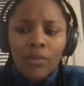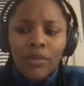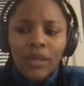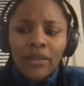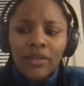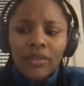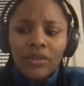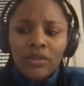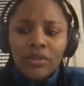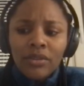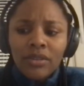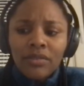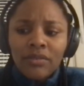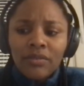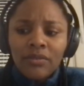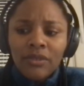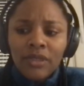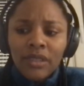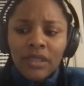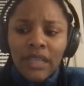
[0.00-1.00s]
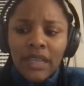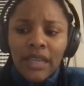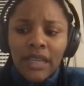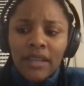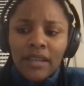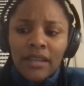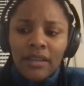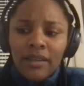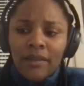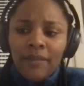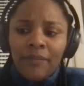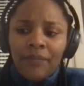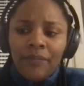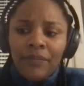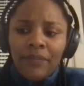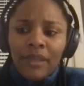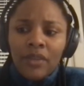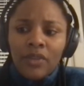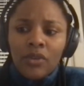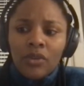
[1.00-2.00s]
that you didn't feel like,
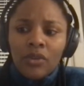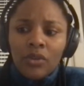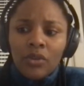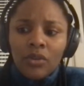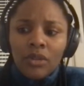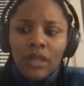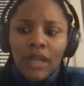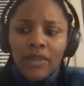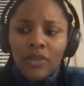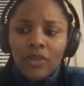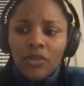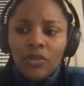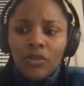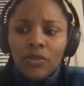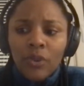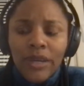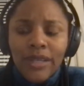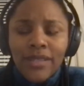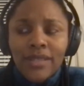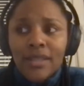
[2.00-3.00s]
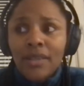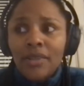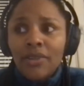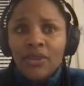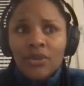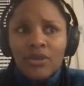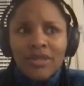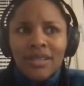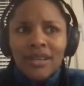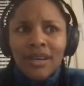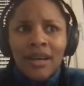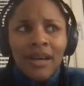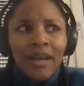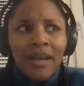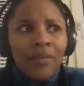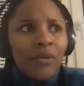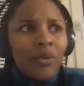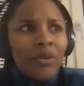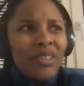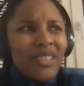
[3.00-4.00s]
you know, that you've wasted your
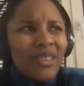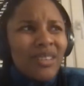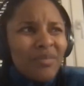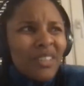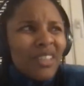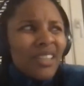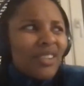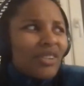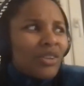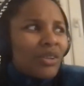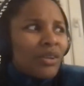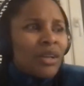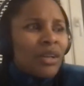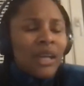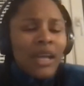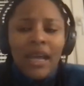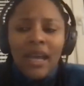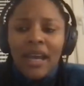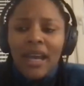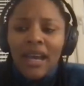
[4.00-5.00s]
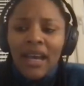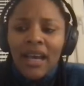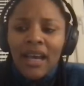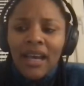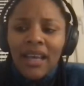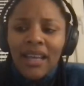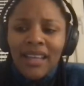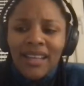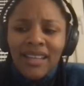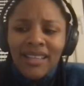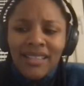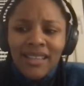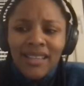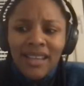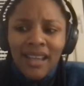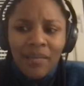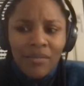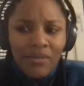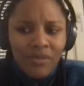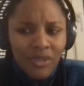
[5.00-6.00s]
time or something, you know? And then he
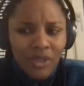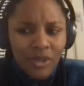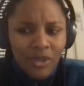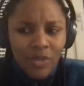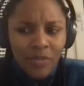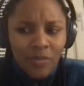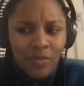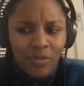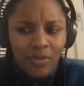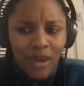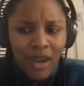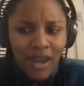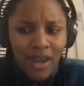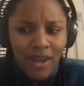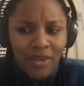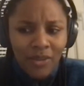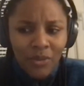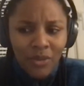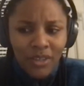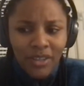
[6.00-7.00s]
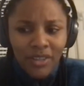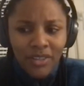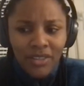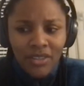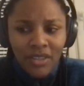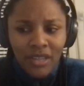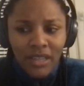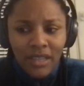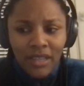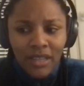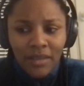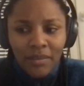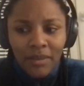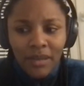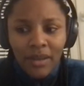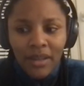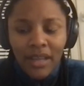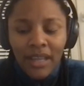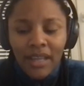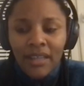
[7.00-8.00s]
said, I'm just proud. What are you talking
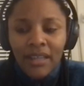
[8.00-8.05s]
about?